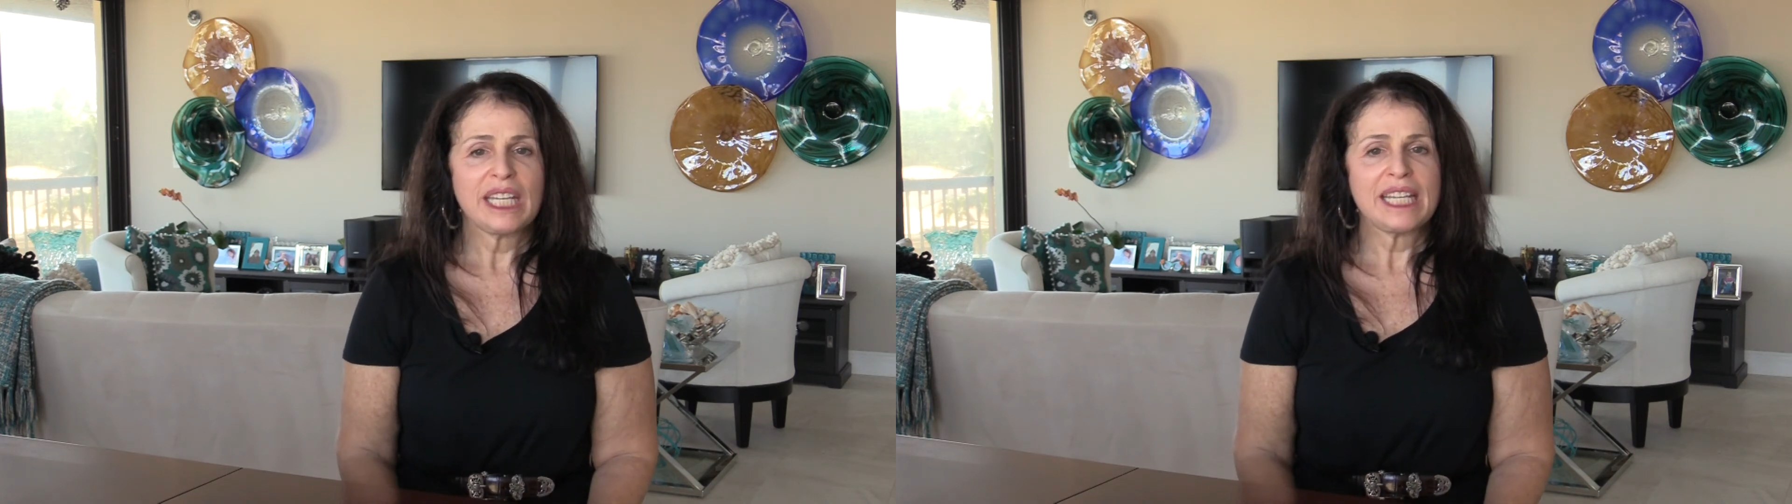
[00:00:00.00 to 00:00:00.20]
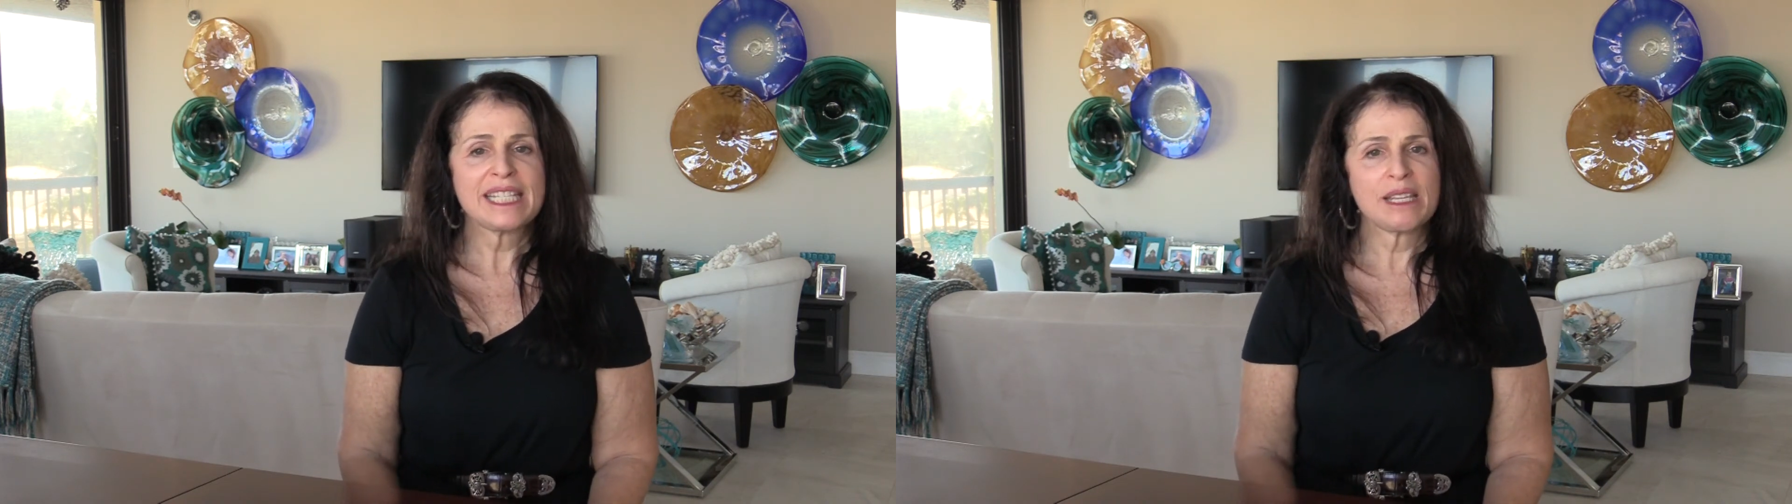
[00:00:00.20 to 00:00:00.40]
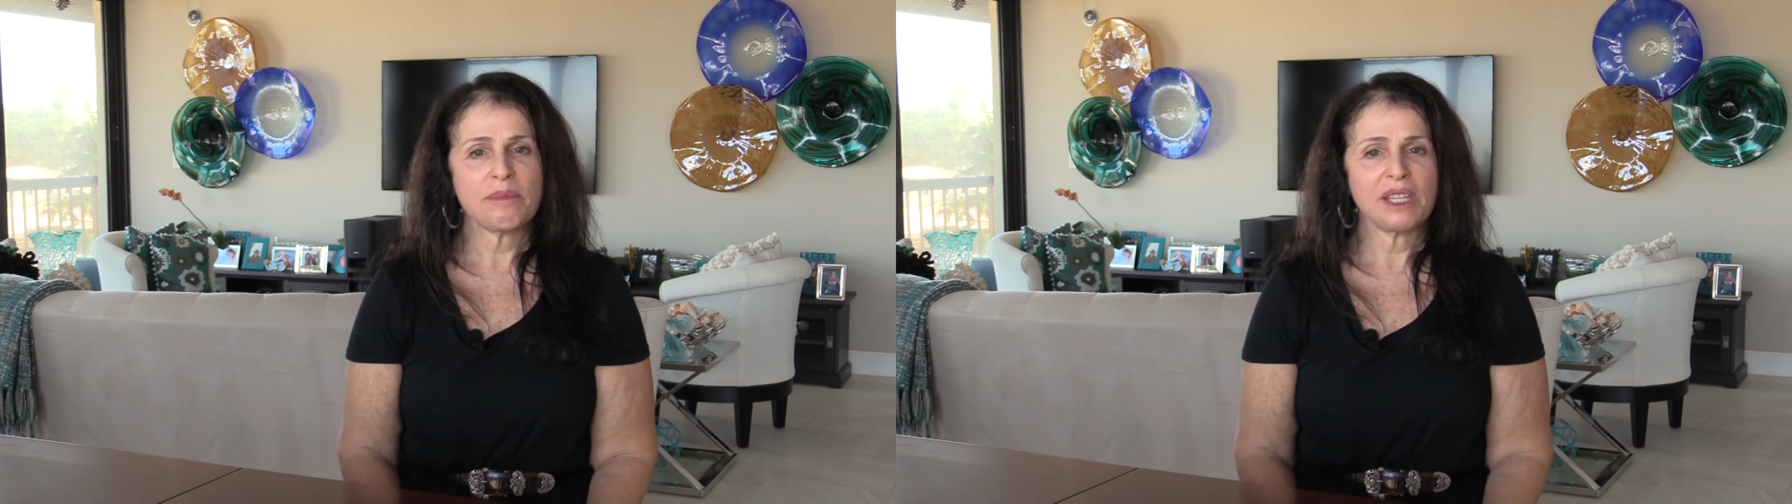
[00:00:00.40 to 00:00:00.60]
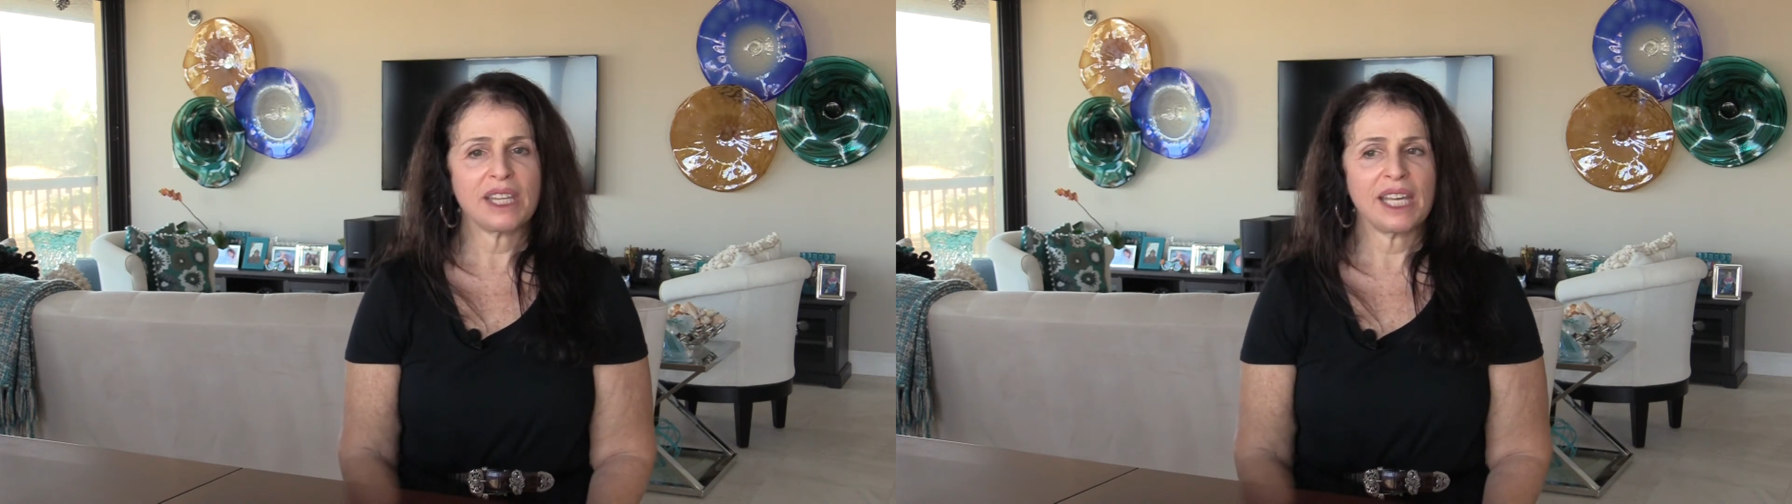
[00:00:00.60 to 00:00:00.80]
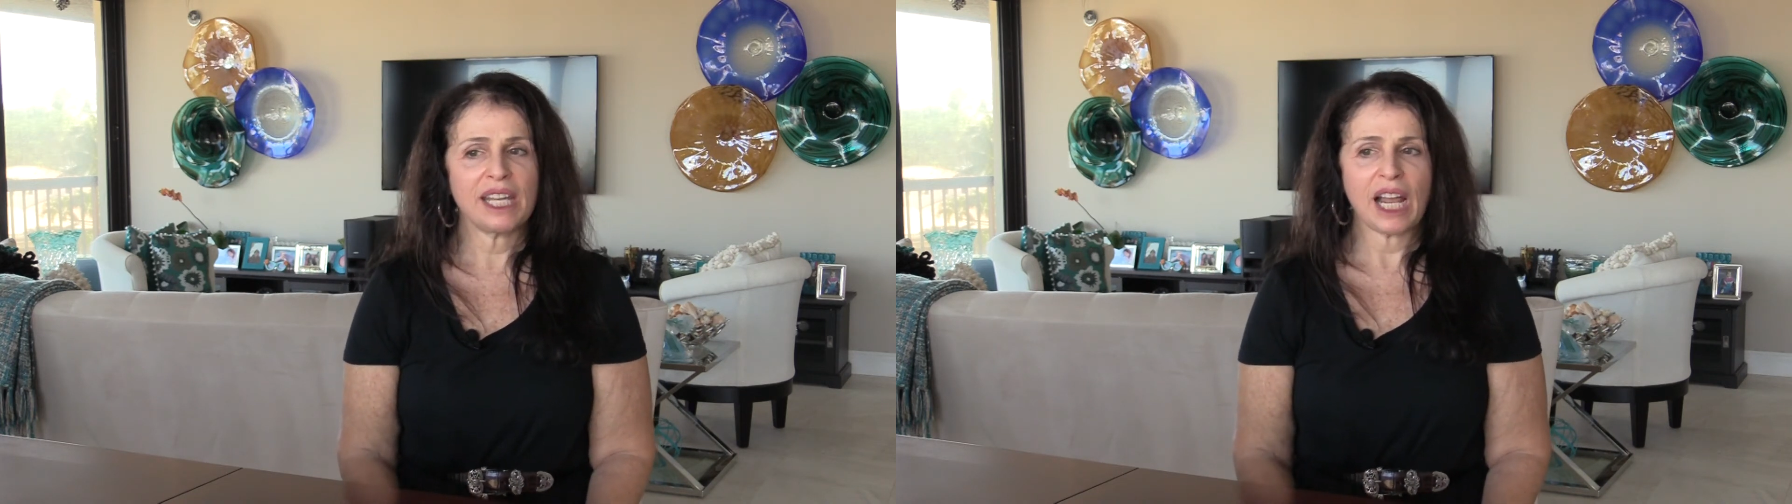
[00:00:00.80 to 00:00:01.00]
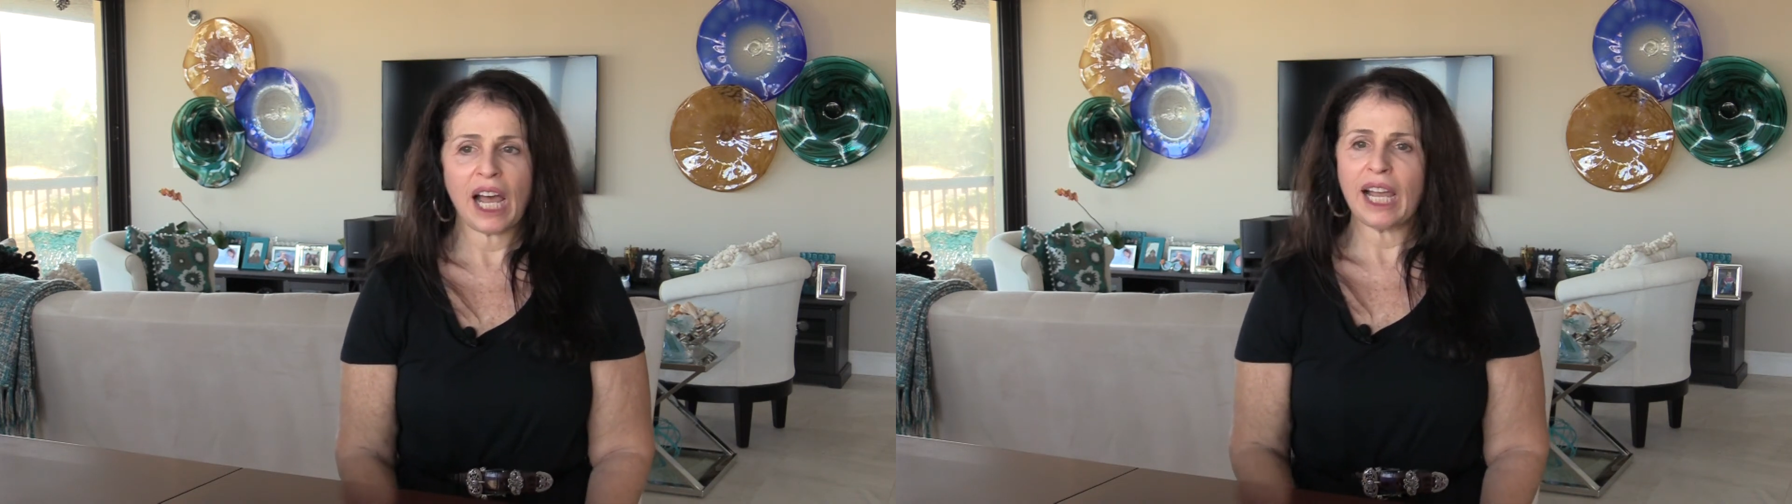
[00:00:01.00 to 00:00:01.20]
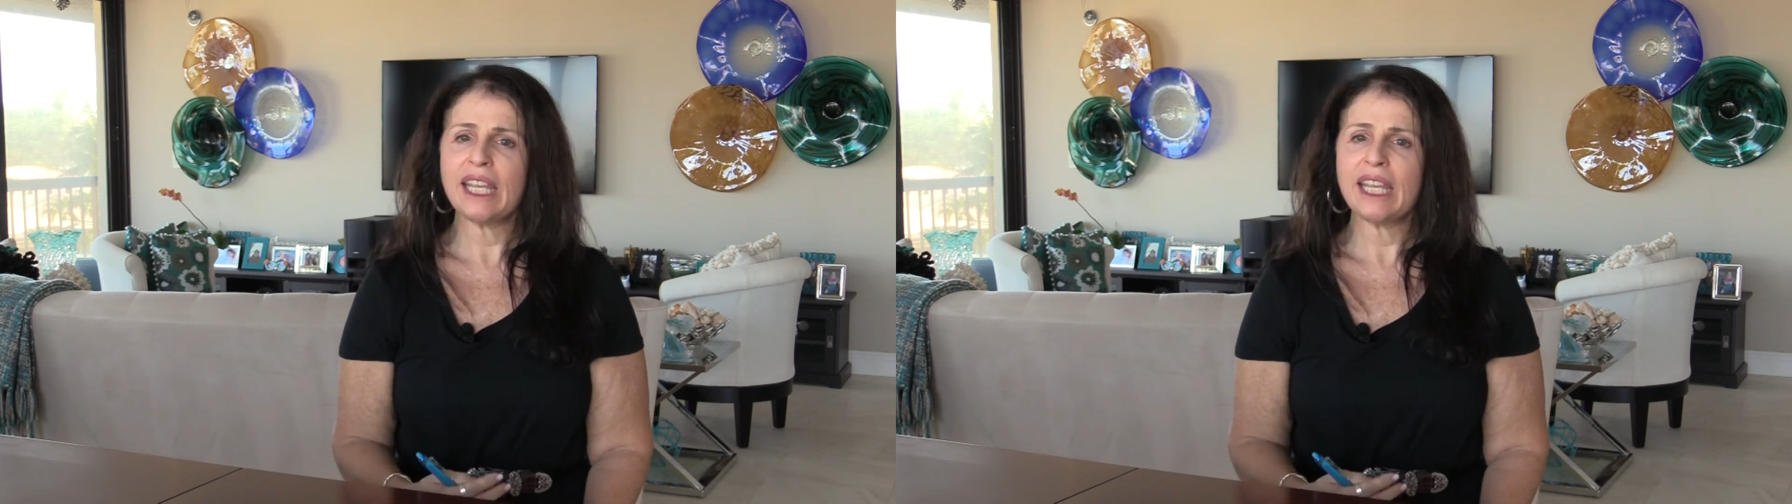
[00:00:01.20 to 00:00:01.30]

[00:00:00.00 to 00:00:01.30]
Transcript: it's something that I